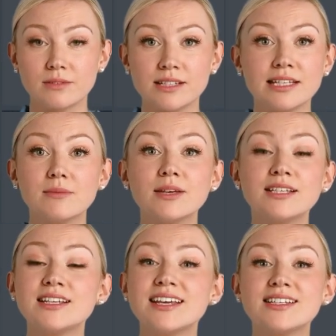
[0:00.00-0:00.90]
Simply
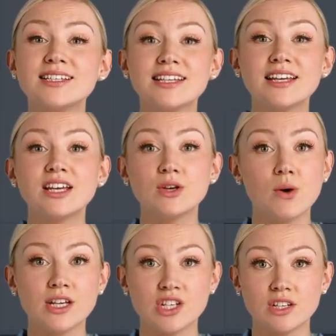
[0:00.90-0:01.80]
select the signal in
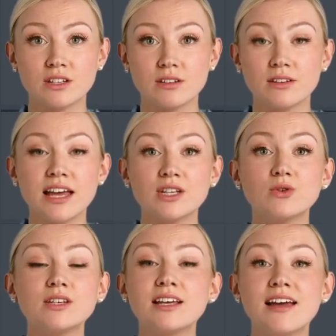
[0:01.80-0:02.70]
question and
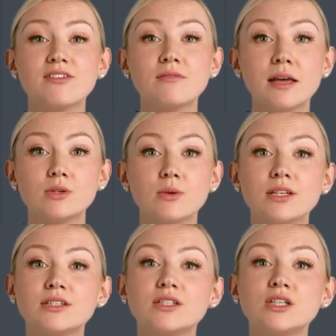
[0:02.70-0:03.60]
use the left mouse
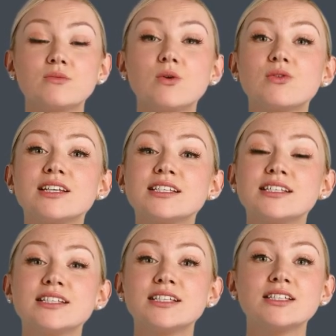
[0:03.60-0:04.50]
button to move it to
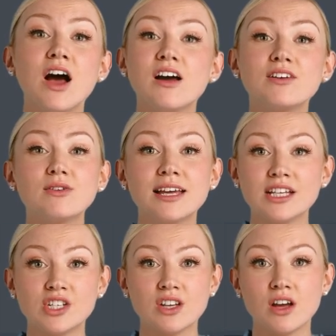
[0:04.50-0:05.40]
the desired
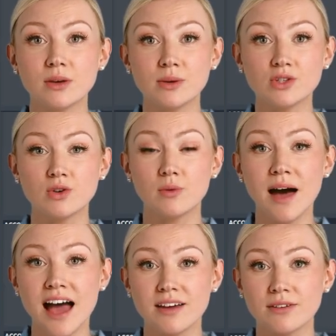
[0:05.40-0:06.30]
location on the patrol
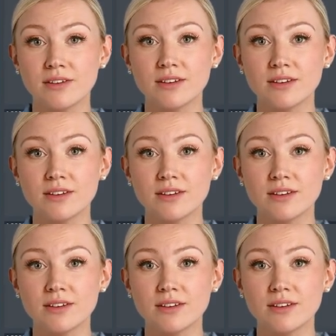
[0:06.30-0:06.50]
path.